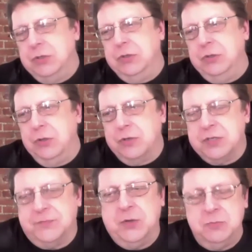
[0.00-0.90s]

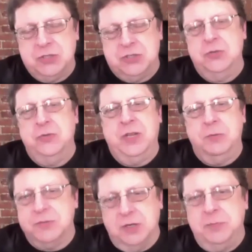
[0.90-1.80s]
Lucasfilm just knew that it
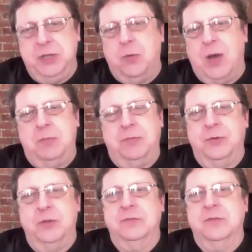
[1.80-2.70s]
was going to be a while
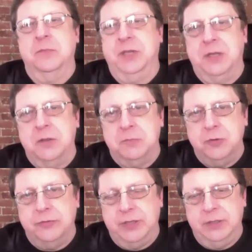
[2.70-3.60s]
before there was going to be another
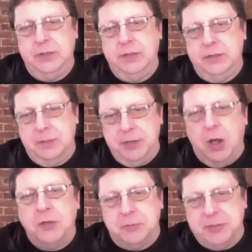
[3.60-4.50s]
movie. I mean,
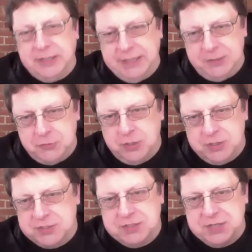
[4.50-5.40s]
ultimately
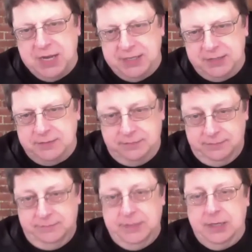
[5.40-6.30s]
George decided,
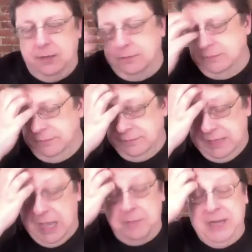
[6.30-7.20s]
you know,
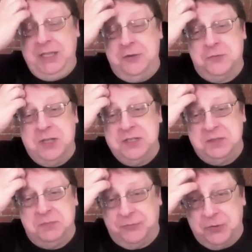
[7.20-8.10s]
how many years was
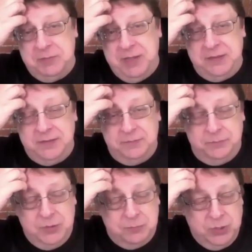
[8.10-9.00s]
it before he made the
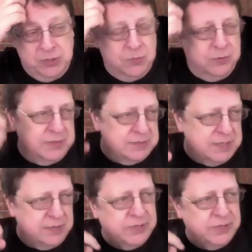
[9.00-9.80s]
the prequel and stuff?